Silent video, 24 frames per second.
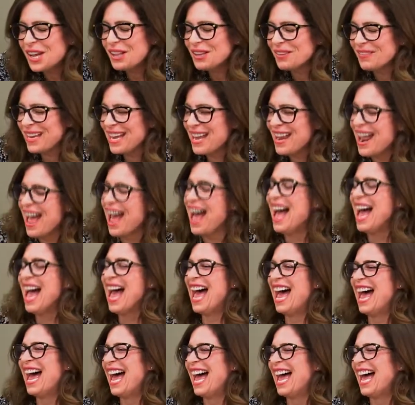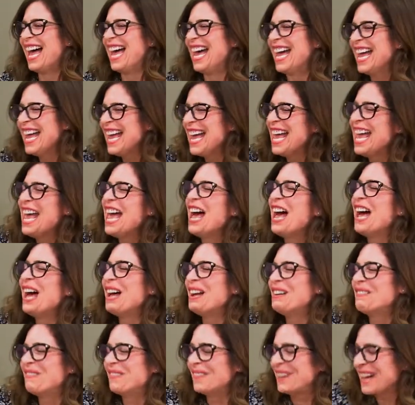all of
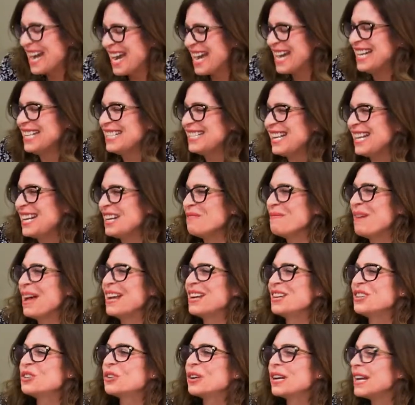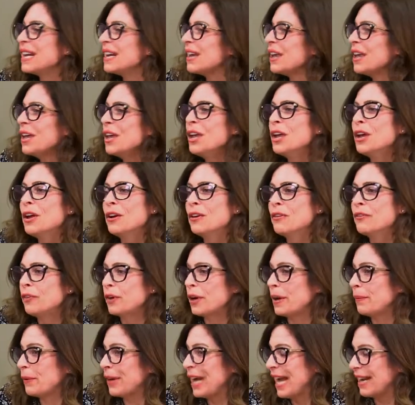it, for anesthetic monitoring for
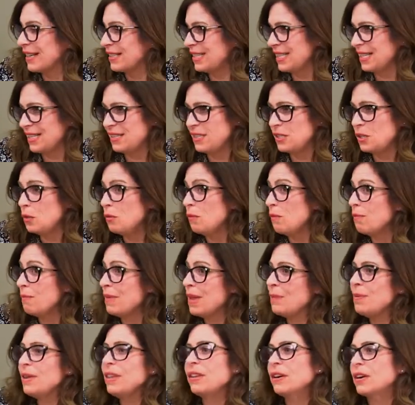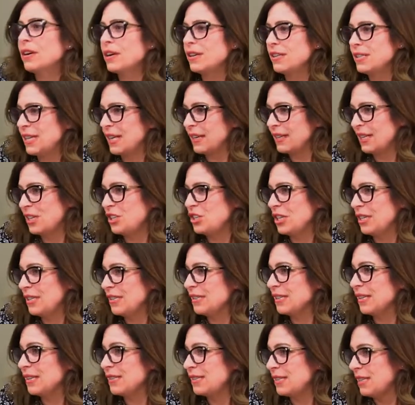a practice. So maybe there are
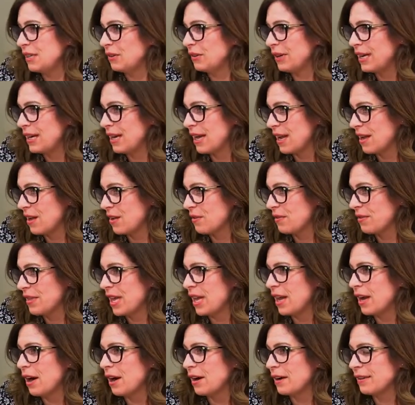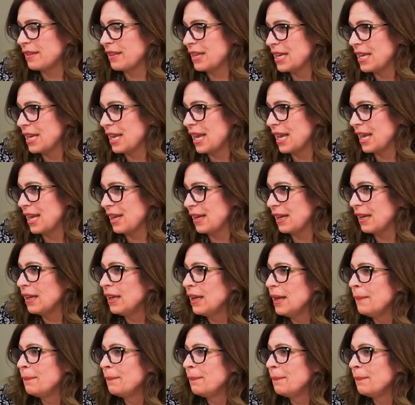technicians listening right now that are thinking,